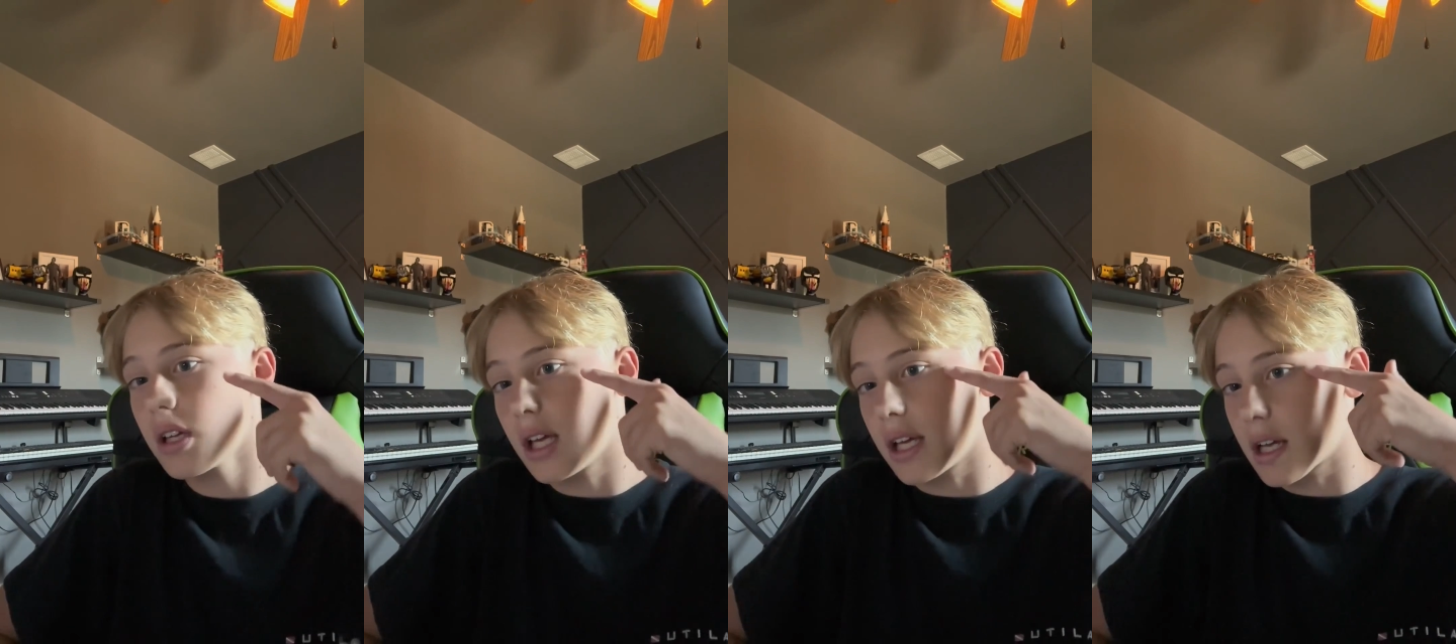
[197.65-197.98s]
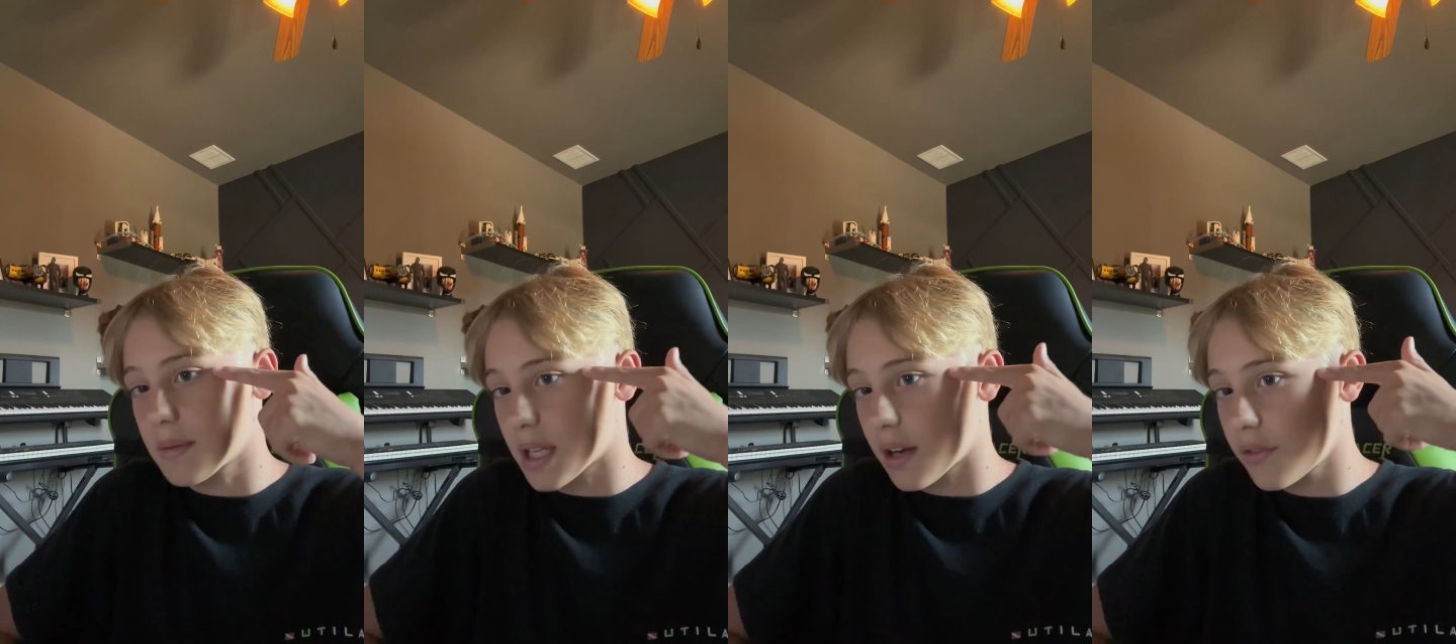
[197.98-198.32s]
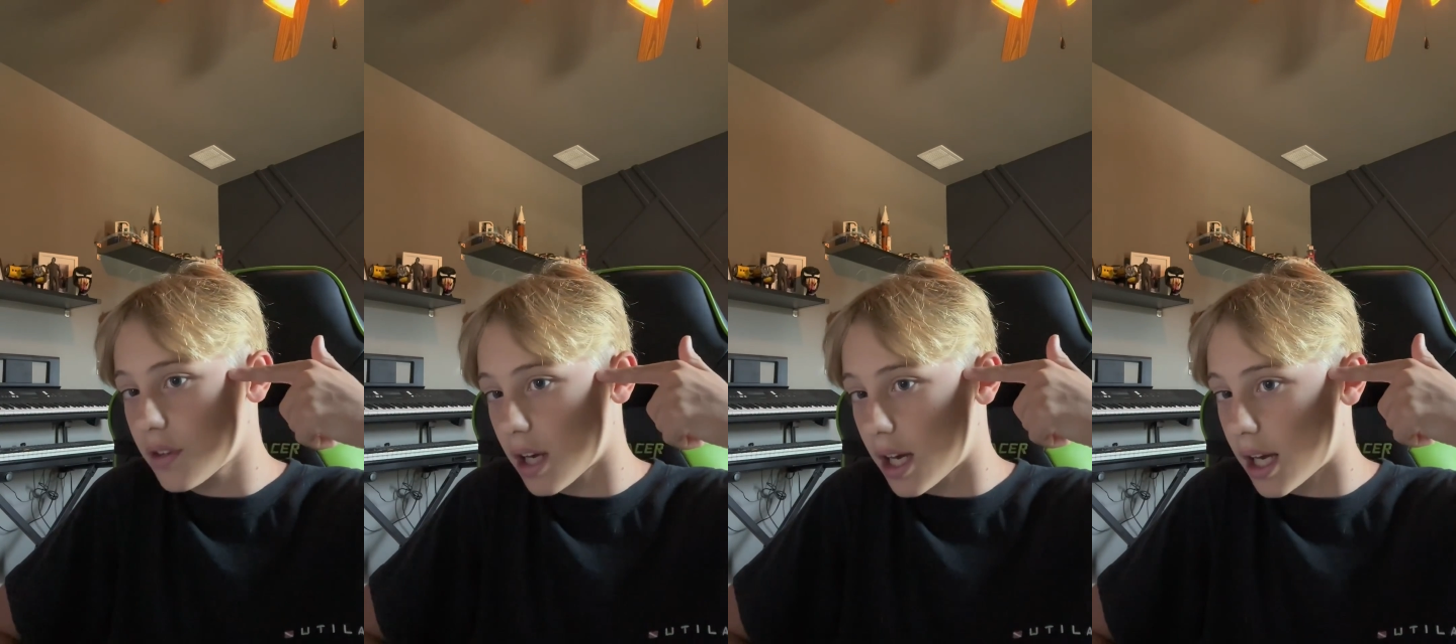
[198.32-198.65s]
It comes out of
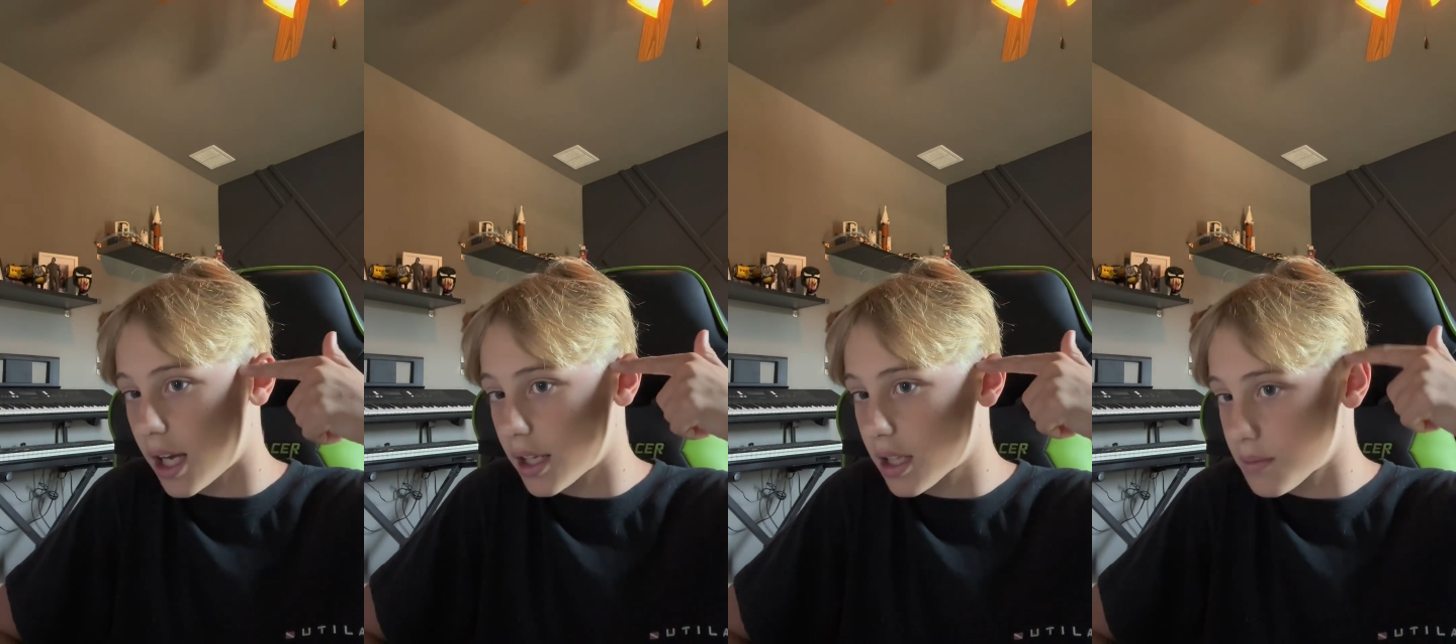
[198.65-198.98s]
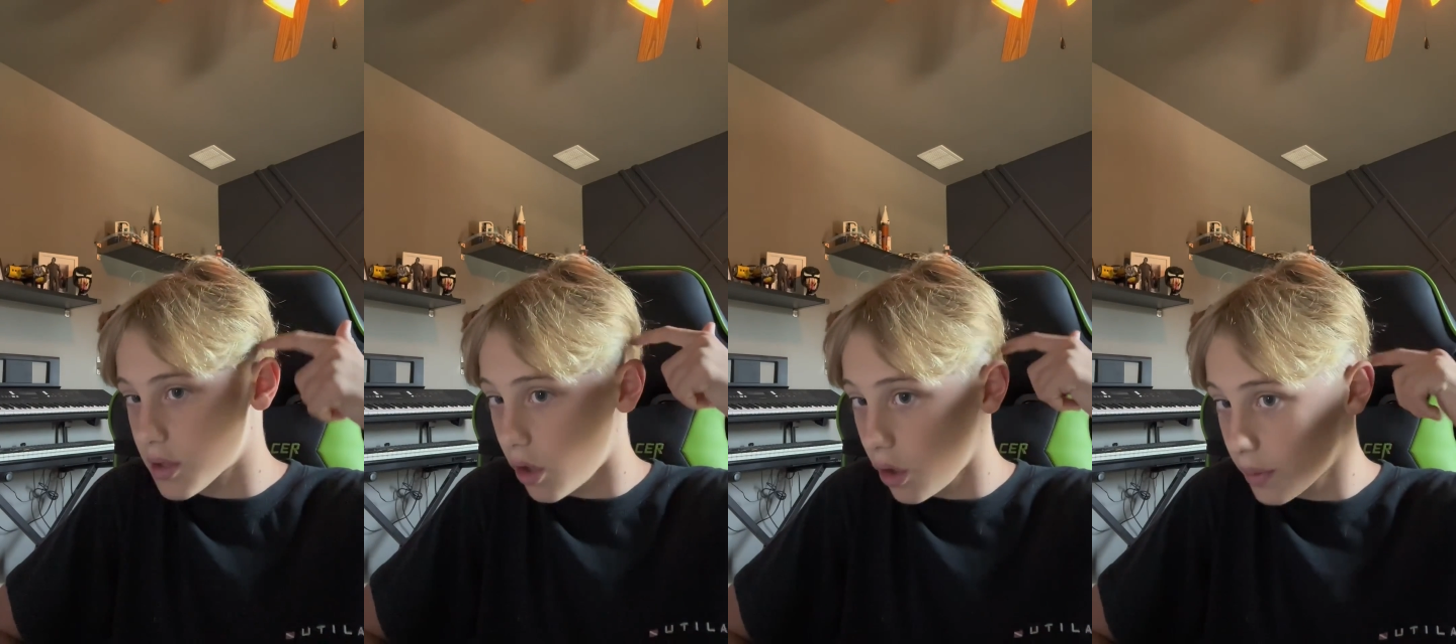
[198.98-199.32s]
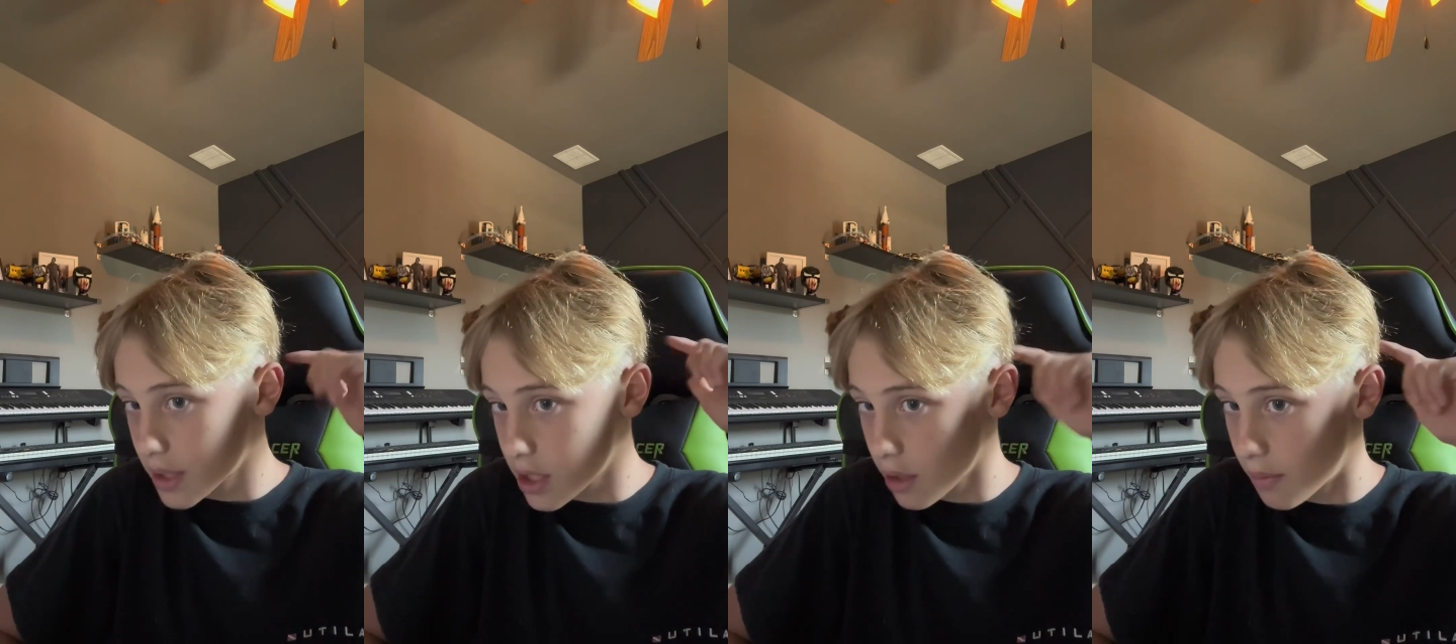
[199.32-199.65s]
your eye, comes all the way
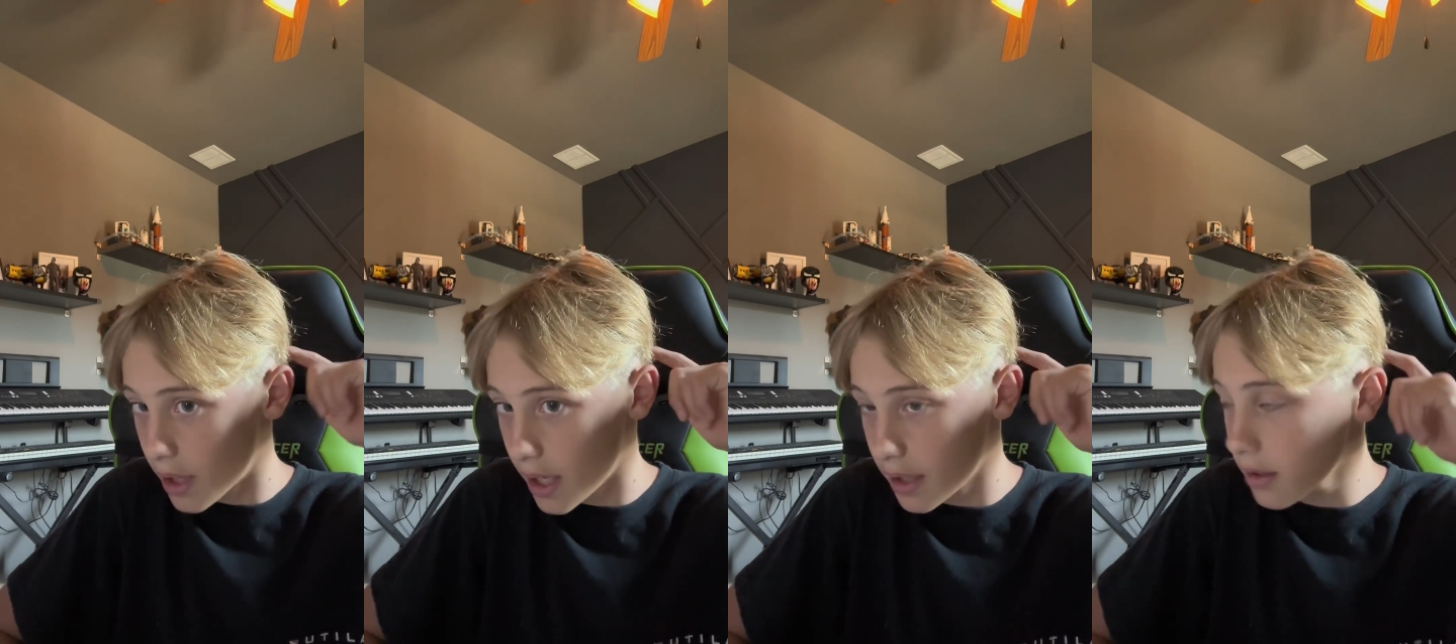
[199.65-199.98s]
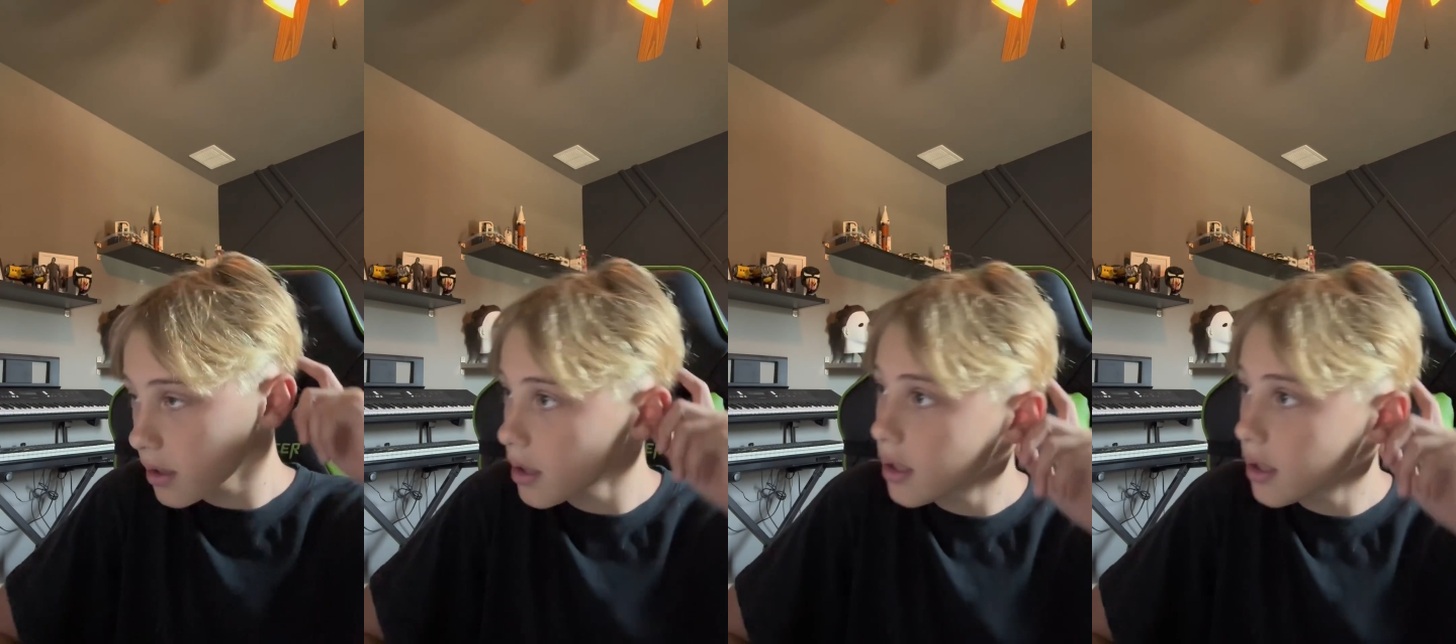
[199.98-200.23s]
to your brain,